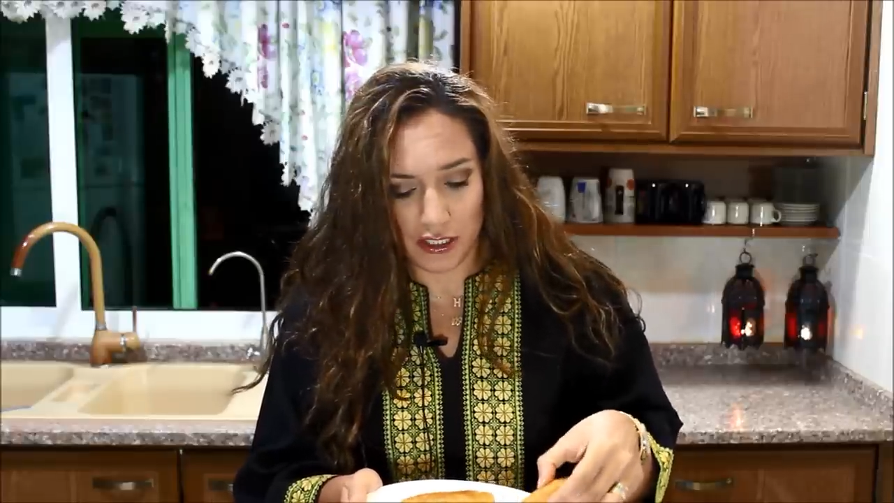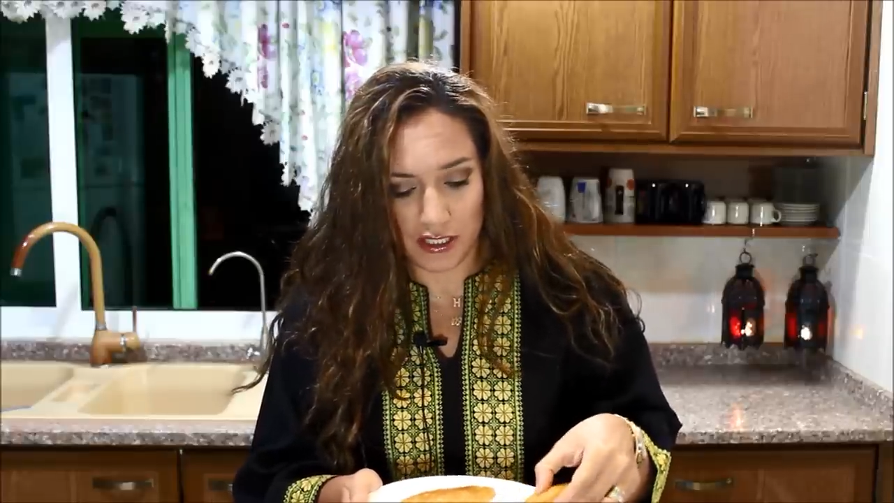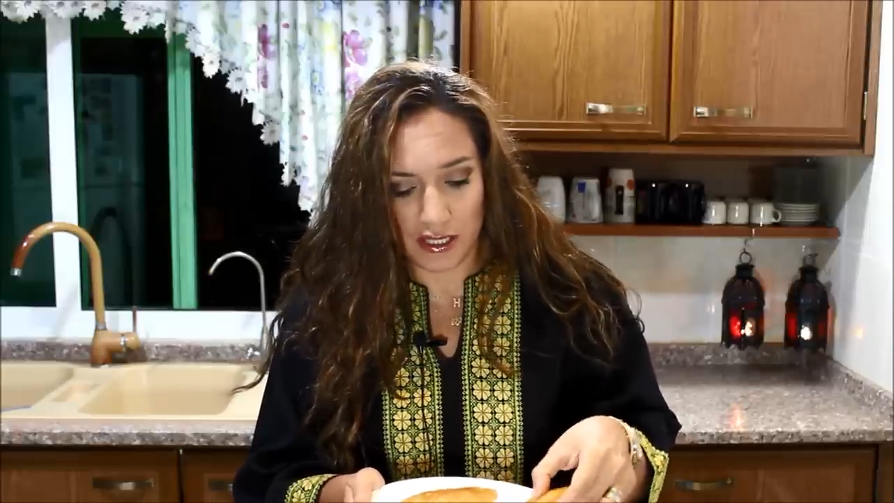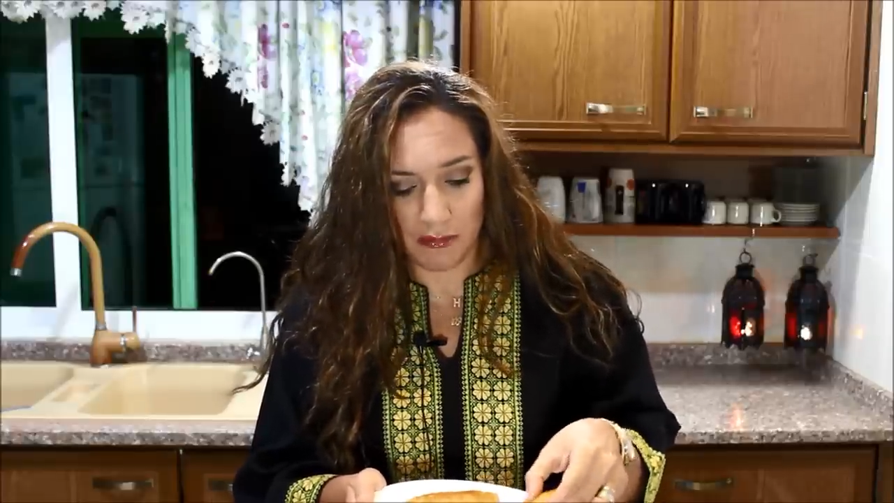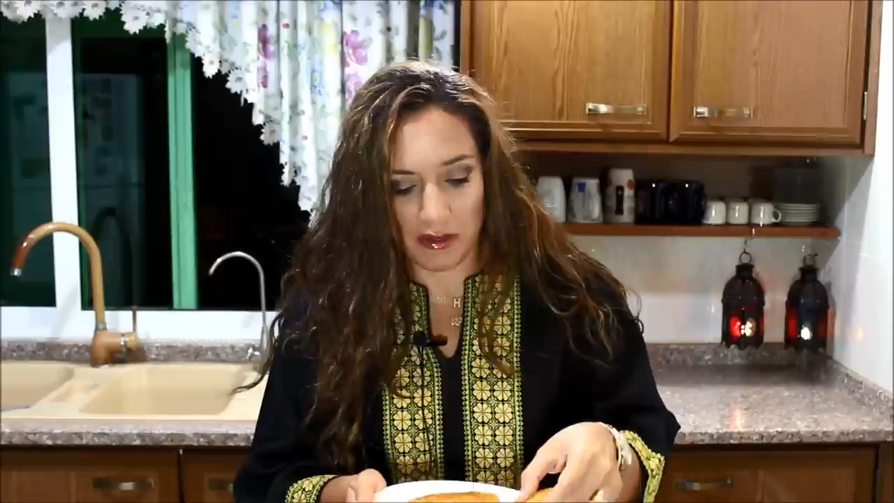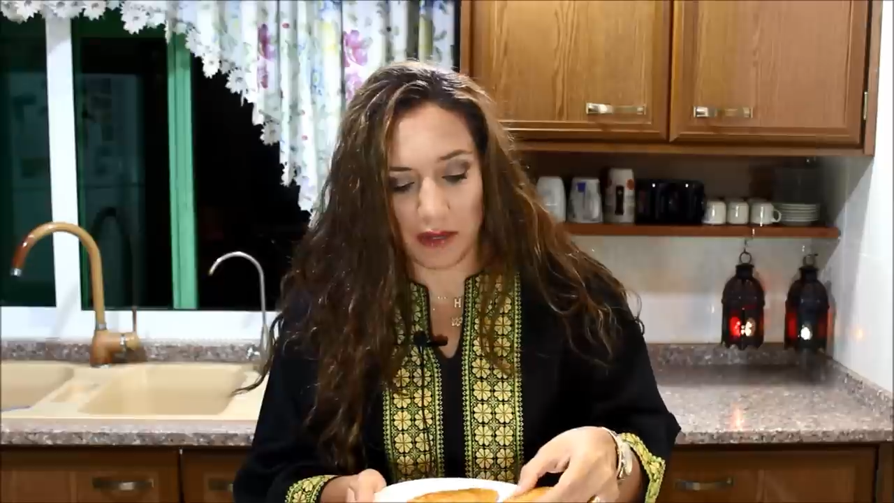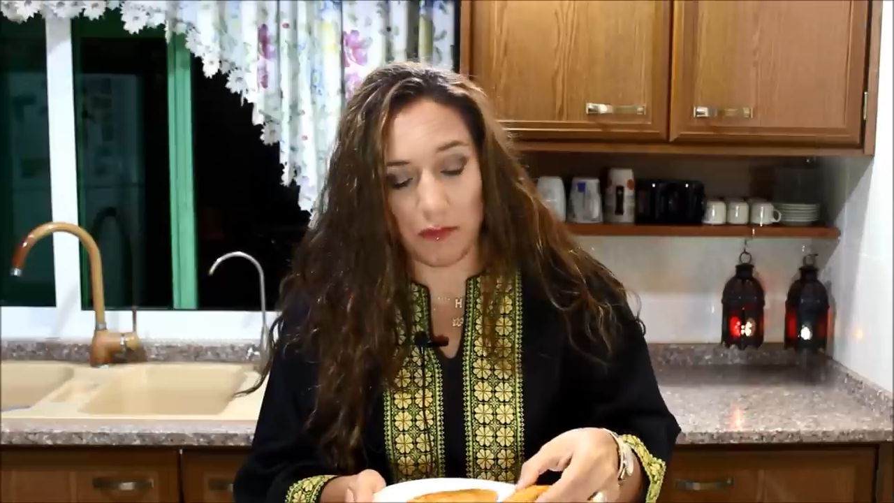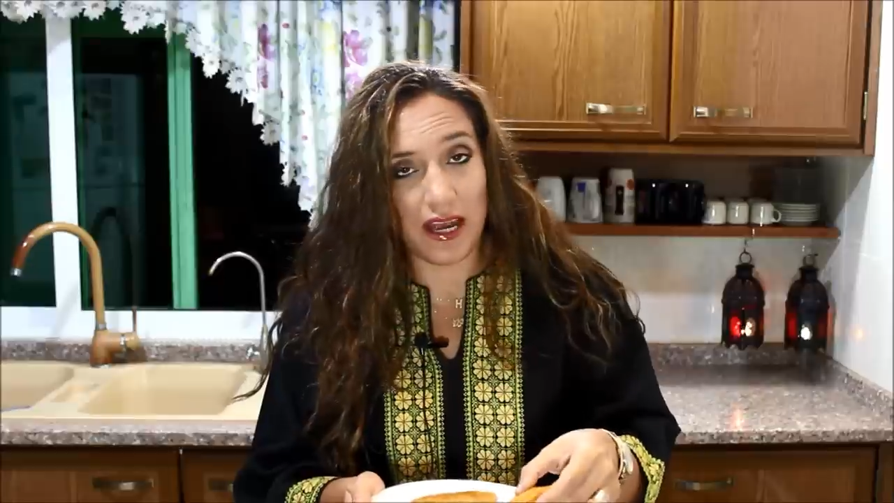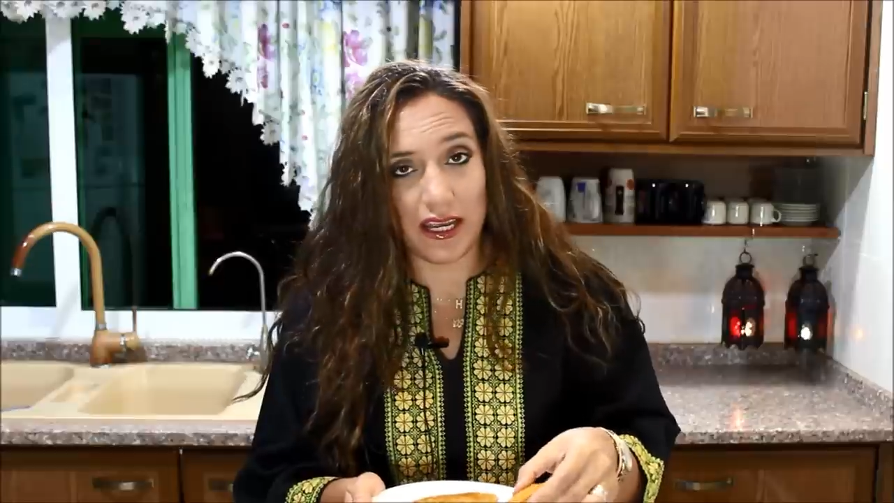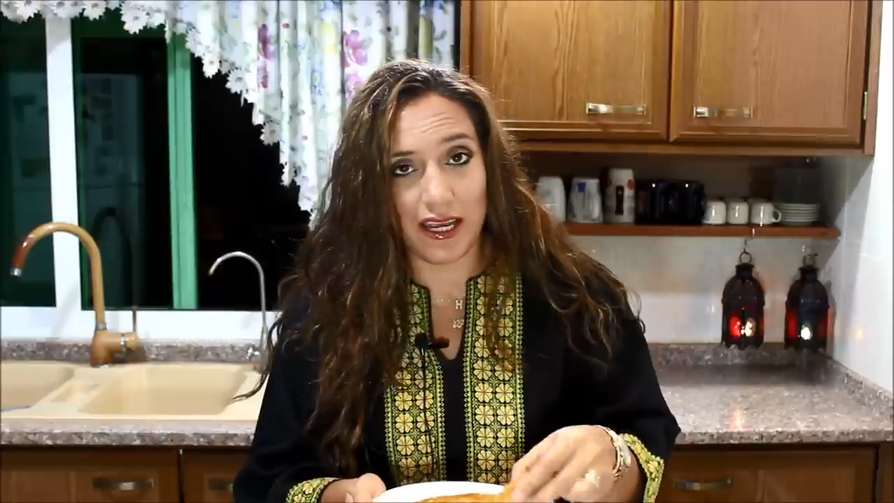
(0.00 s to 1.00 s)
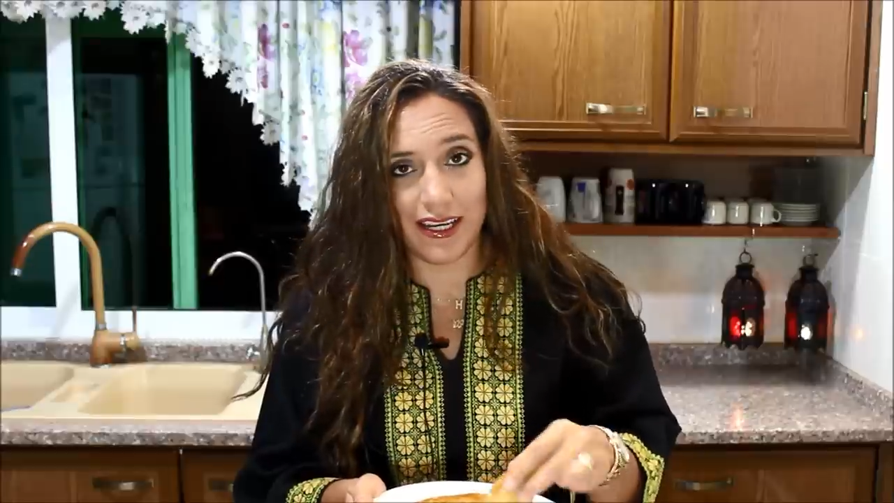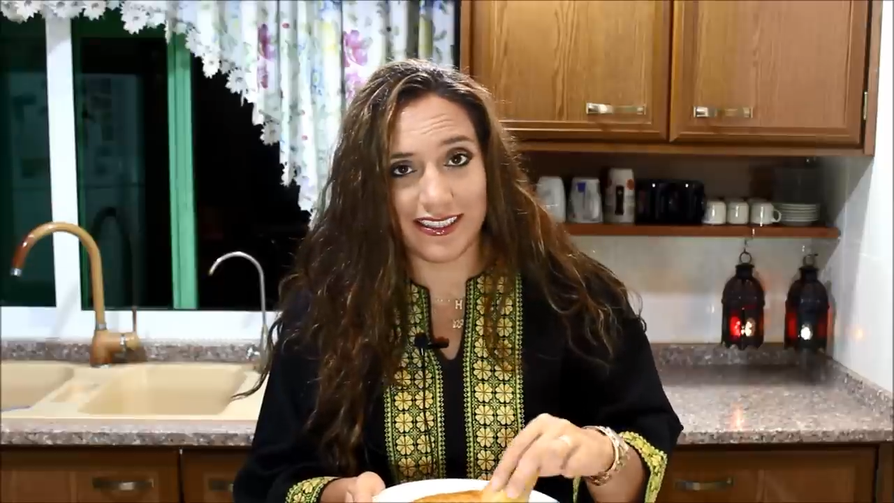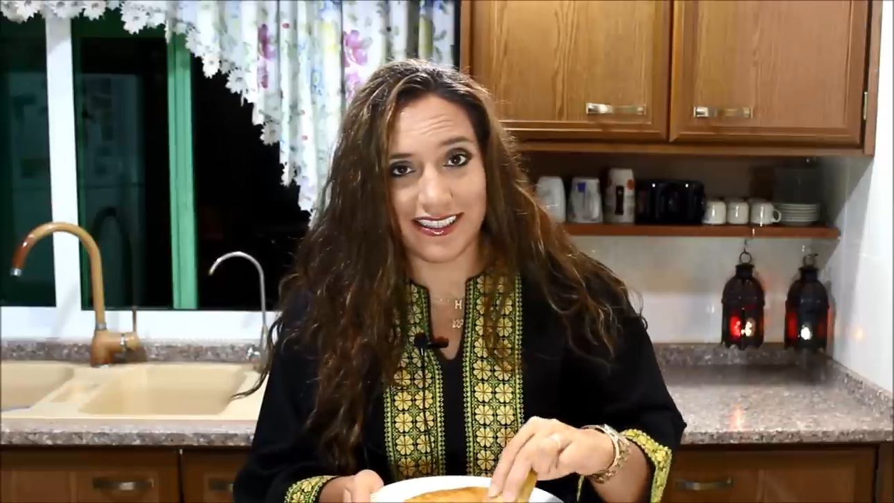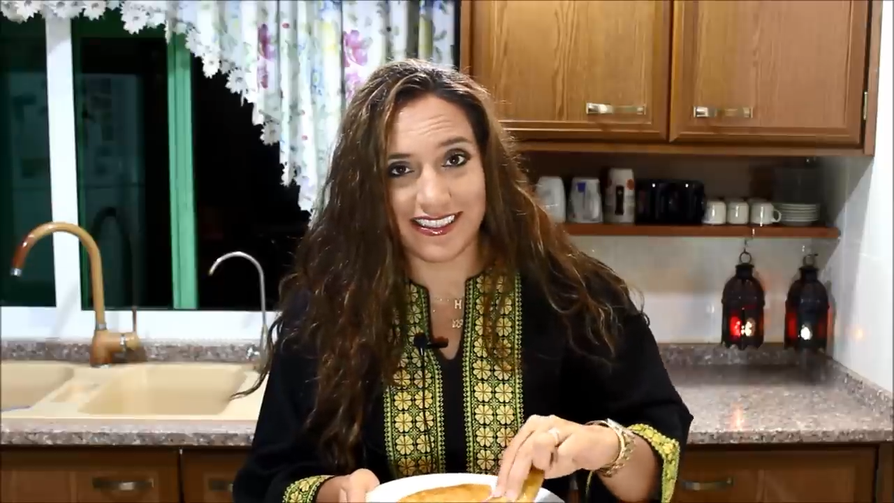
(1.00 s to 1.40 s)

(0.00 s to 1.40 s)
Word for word: It's just like making pancakes,